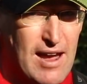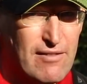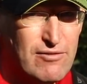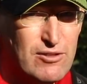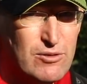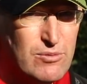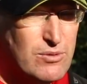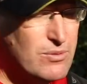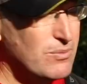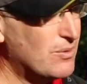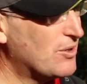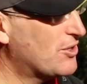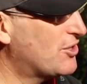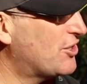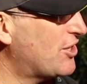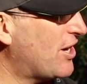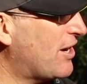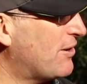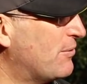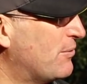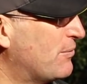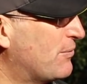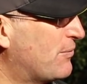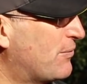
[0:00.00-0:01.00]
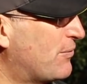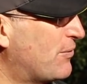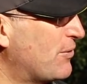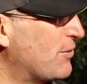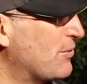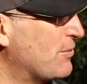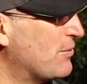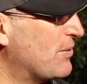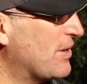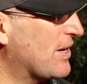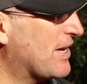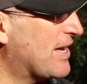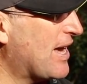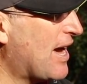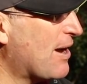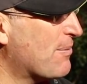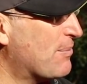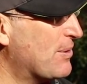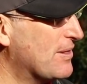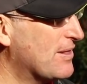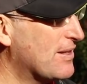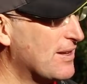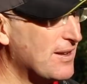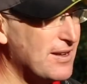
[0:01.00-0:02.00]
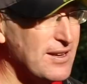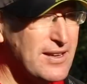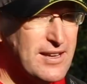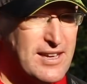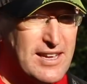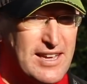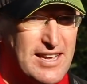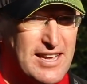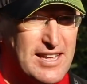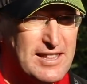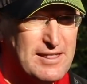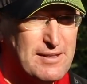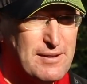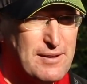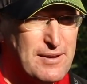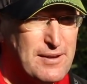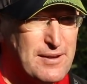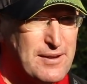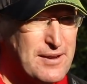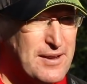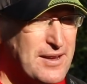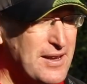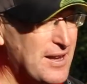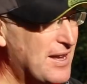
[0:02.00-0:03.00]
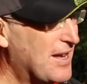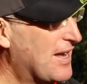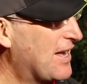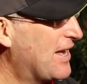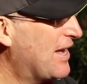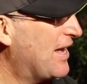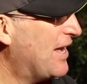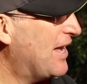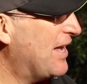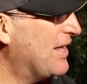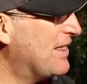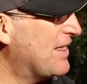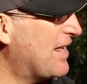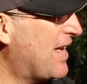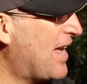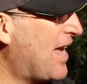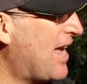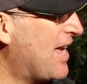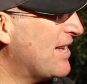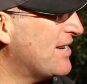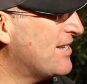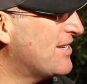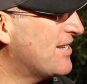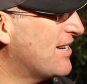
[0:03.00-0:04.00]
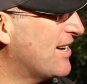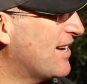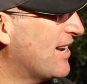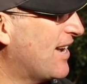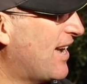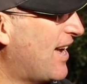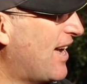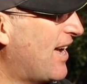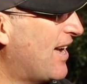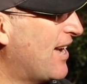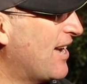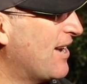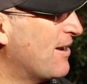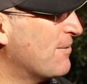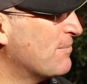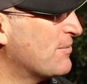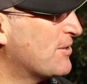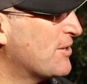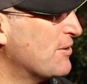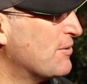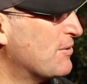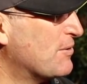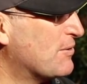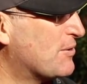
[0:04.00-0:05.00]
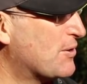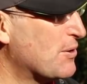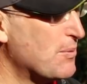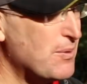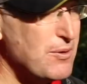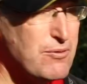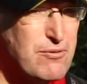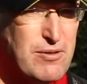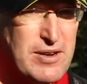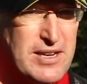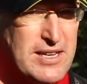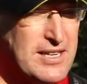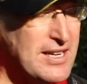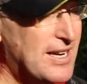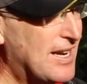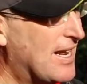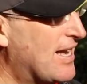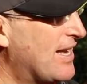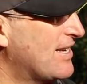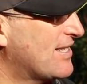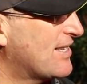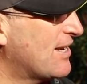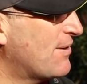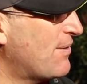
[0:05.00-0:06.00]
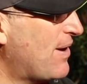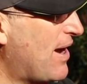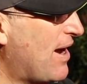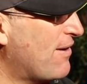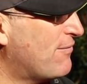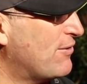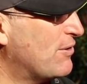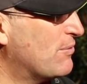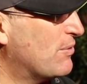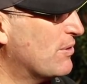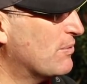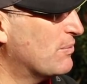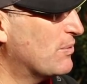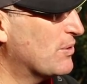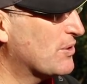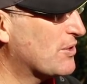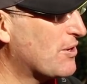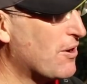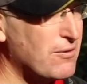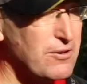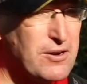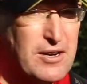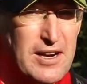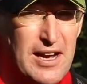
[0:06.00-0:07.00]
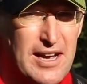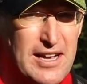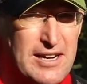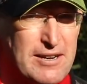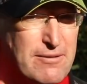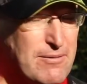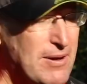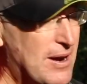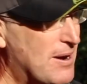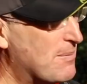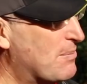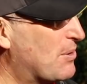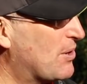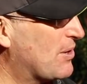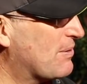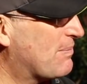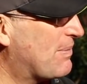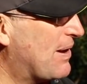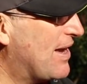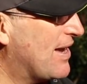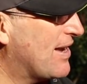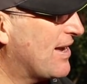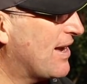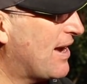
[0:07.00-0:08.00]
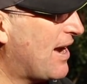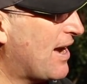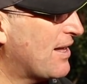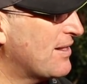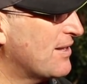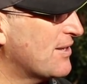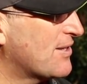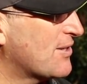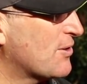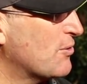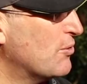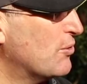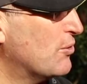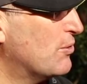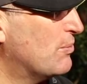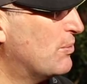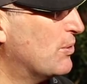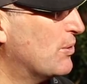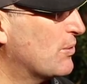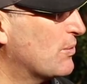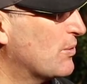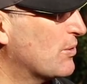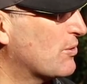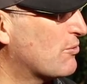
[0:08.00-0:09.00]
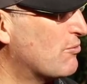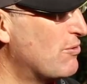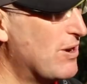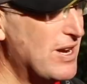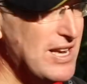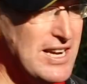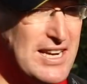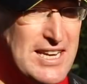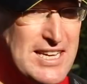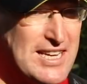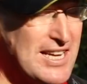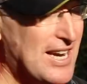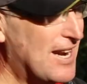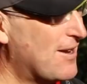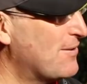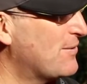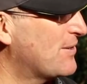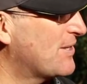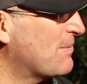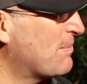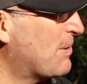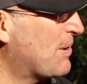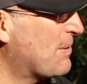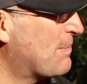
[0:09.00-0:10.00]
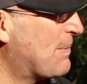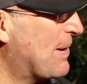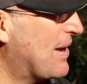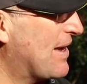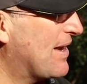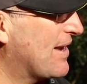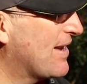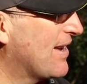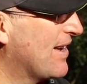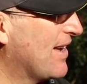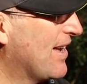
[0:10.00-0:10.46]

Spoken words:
Everyone was channeled through the gap in the hedge to Arena Lake, so everyone was congregating around my peg, and the scoreboard was really close to my peg.